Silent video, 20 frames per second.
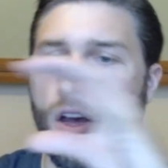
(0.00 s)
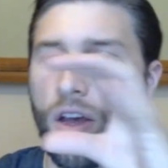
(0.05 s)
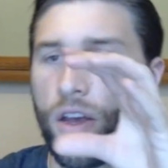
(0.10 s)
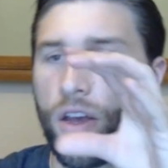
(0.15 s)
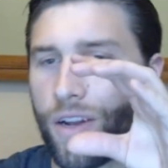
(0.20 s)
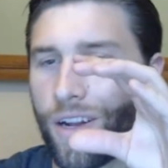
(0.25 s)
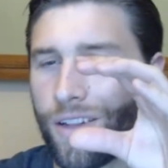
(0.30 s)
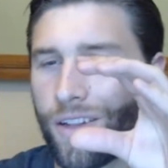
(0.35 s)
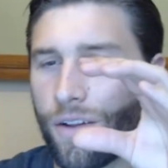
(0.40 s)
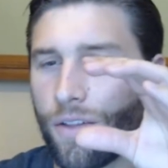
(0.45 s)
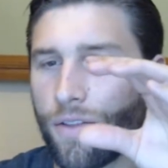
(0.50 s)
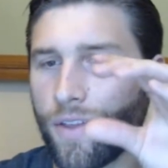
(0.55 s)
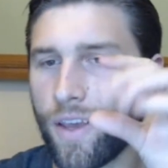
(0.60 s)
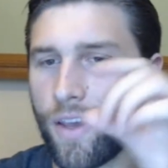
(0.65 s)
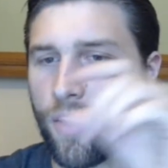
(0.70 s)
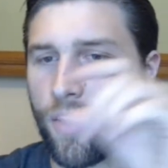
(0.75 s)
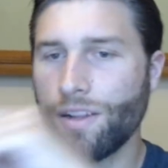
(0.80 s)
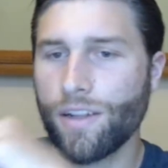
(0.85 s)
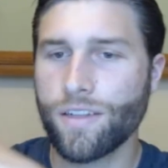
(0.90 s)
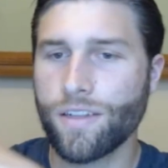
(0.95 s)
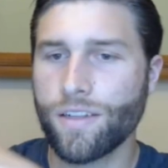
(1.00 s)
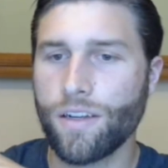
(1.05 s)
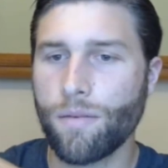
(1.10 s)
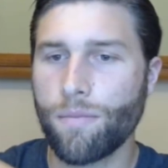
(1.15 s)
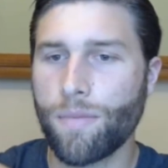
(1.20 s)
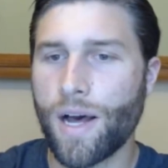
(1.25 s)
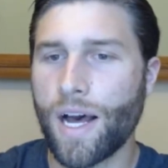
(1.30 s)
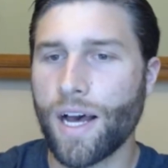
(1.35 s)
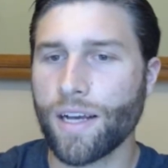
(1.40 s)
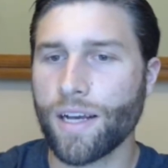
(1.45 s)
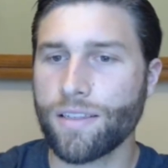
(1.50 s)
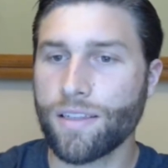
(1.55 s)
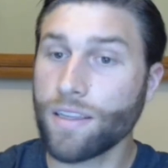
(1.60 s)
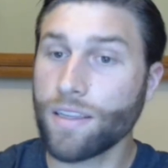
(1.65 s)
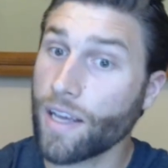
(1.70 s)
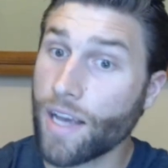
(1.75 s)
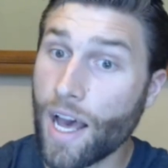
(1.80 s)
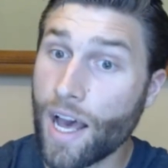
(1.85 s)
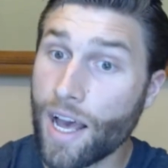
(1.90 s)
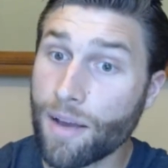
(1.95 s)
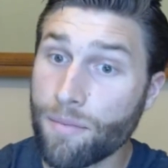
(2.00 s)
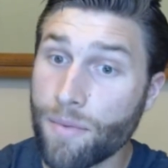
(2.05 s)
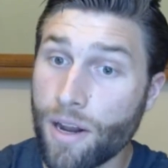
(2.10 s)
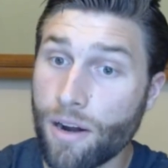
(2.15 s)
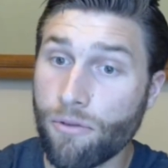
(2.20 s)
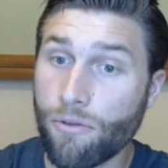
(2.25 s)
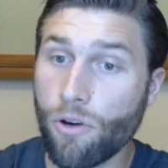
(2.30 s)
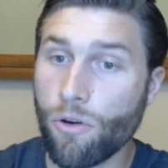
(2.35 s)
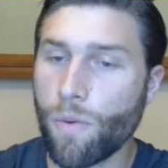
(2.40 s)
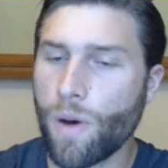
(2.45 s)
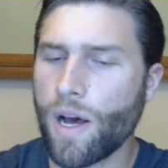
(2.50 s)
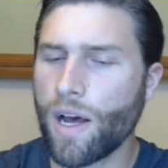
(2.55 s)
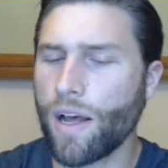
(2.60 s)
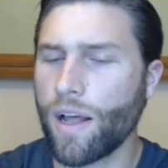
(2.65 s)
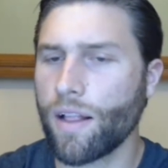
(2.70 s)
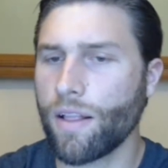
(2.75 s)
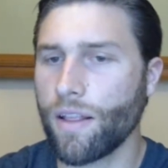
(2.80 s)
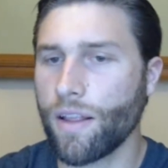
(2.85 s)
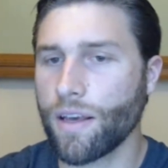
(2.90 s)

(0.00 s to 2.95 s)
a little thing, you click the little box that like I am not a robot.